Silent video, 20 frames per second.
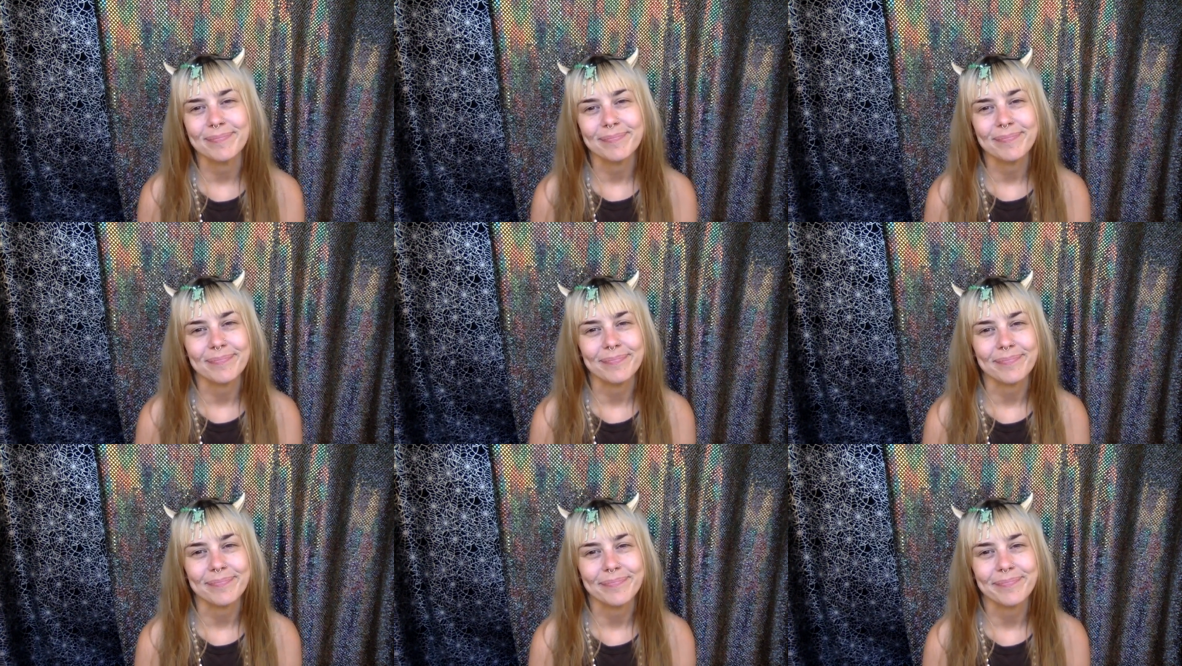
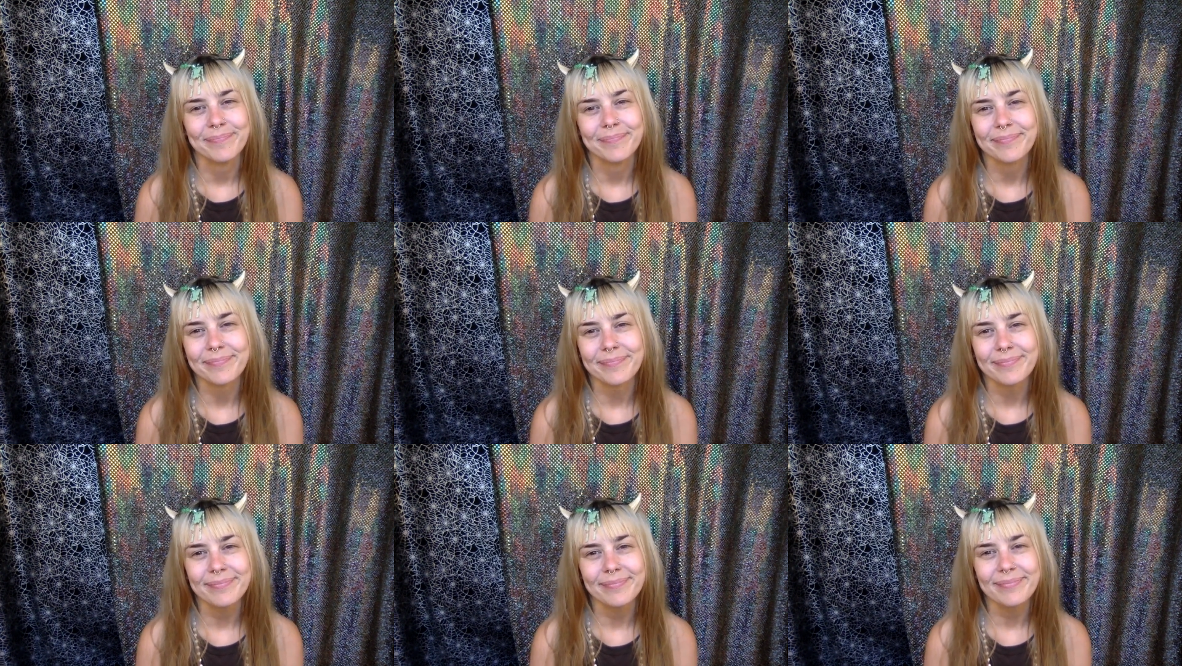
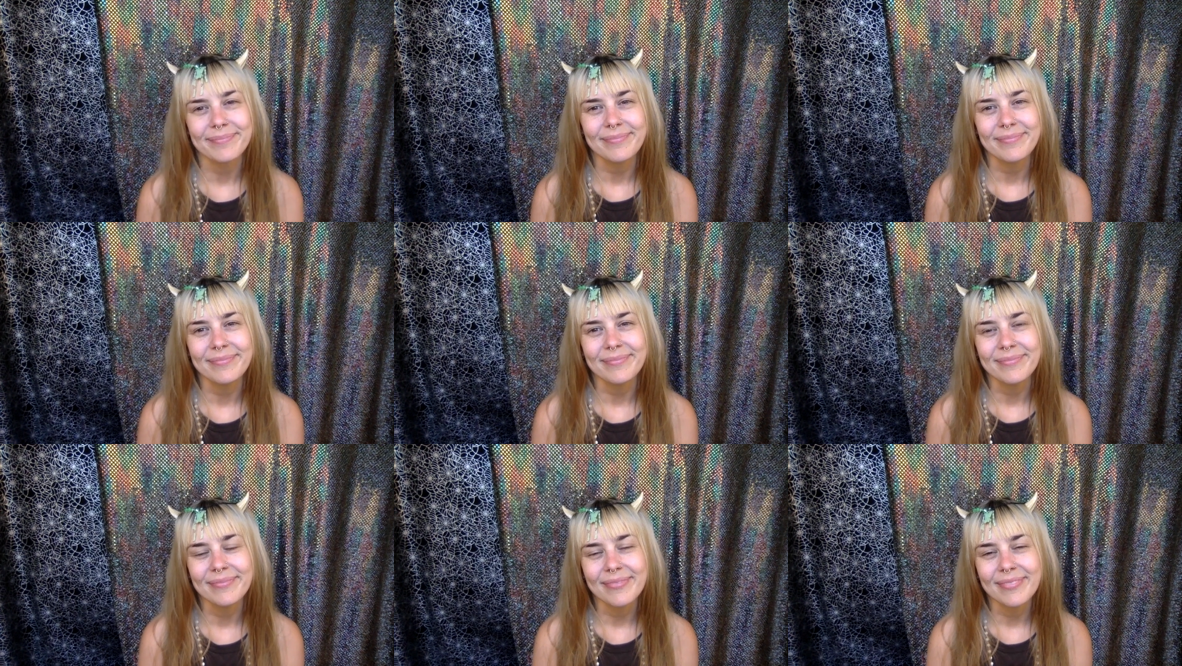
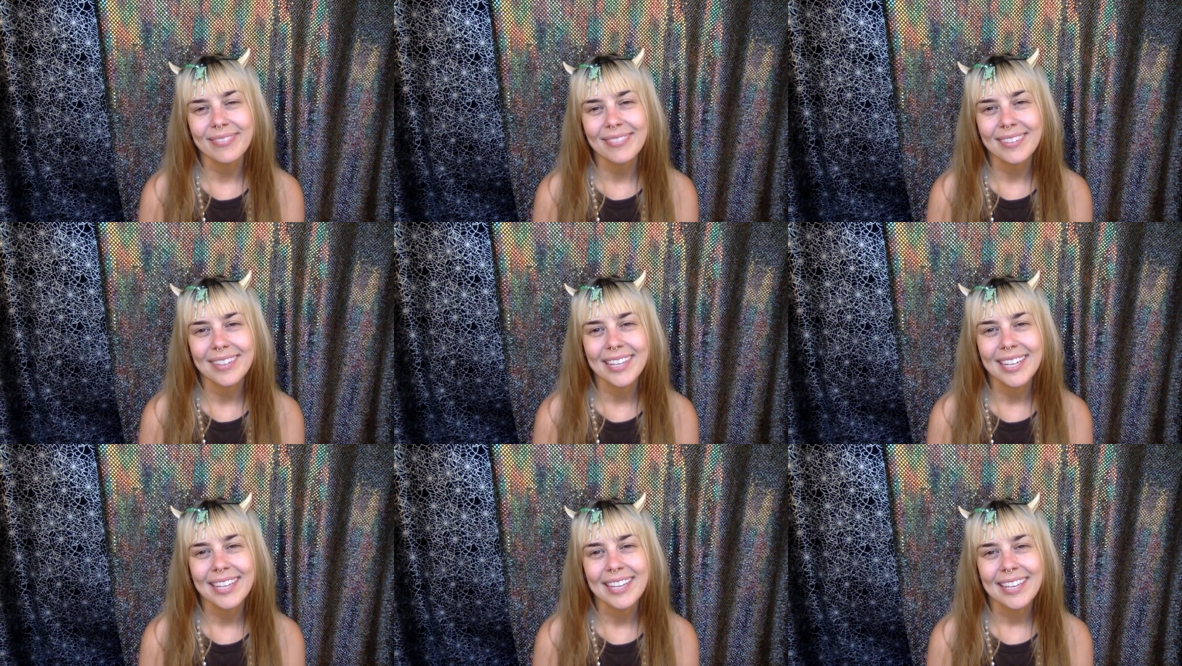
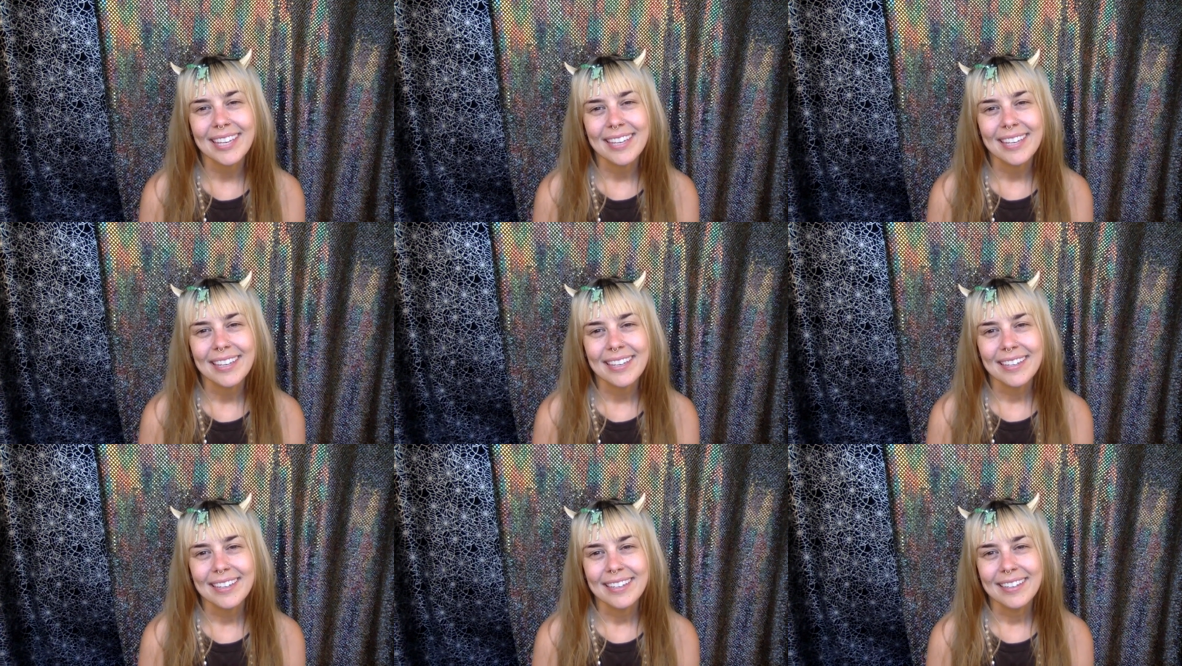
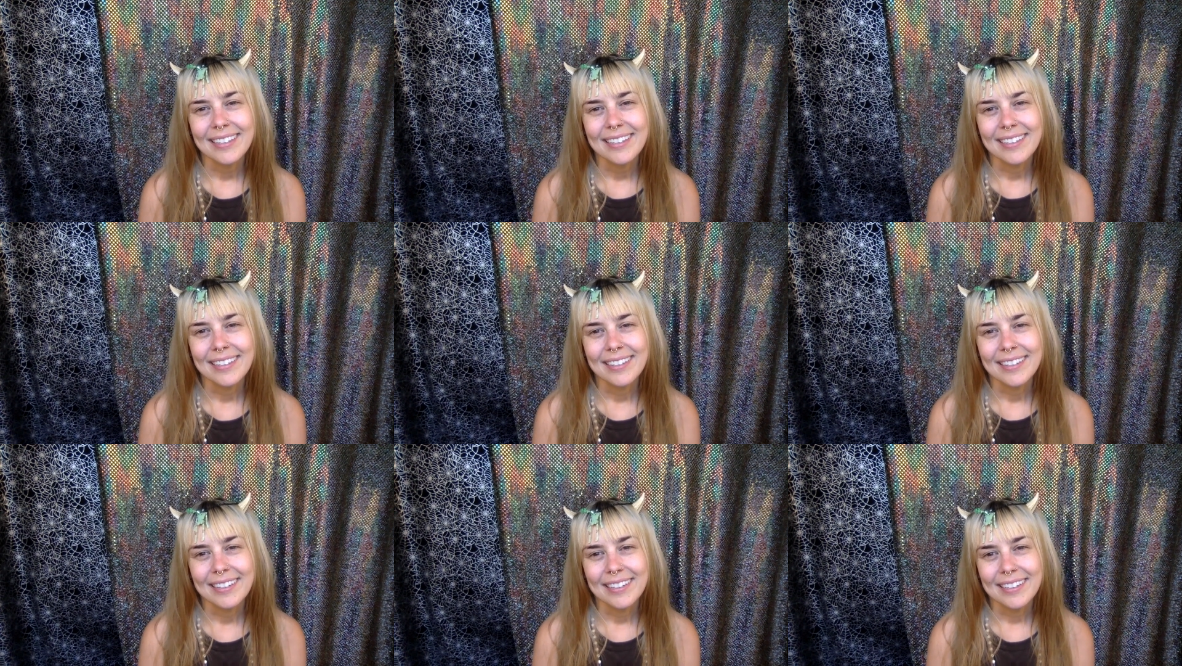
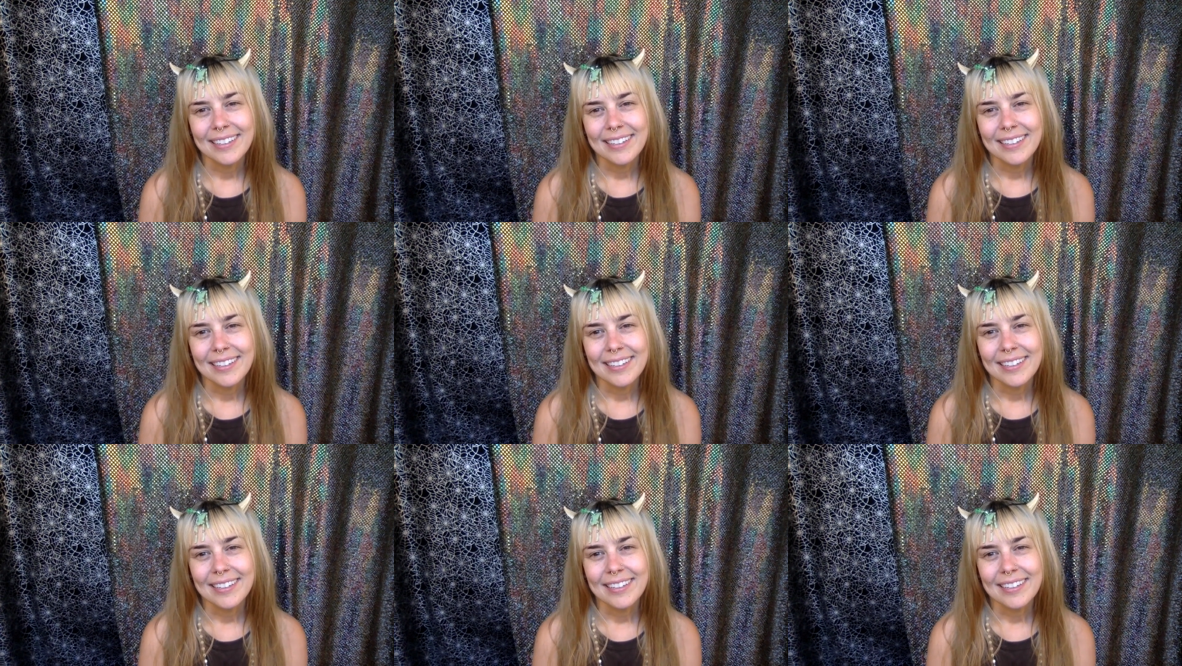Nobody speaks.